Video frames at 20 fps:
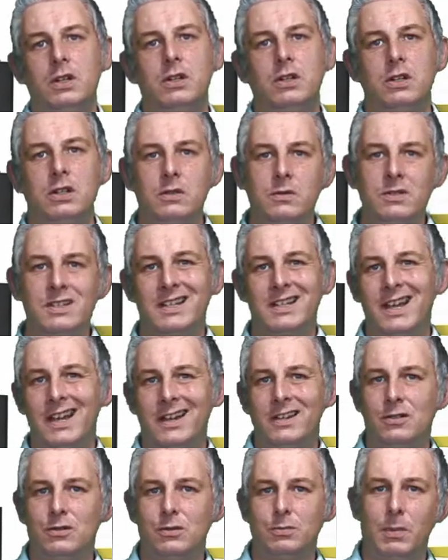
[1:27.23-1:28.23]
do to get
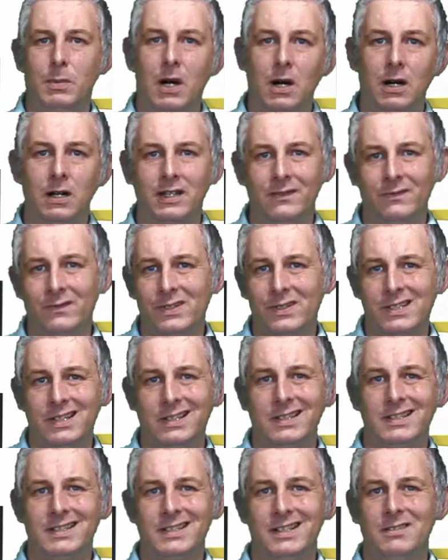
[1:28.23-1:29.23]
your parking
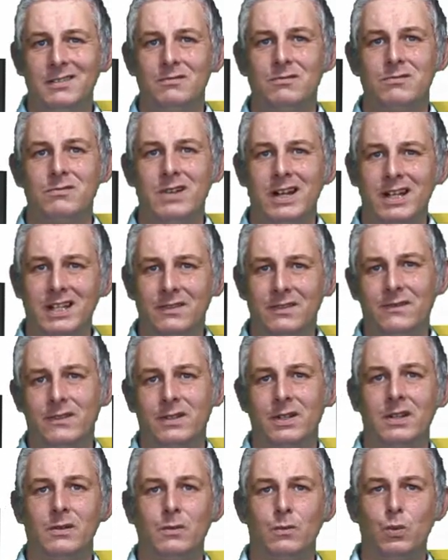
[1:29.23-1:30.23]
facility ready for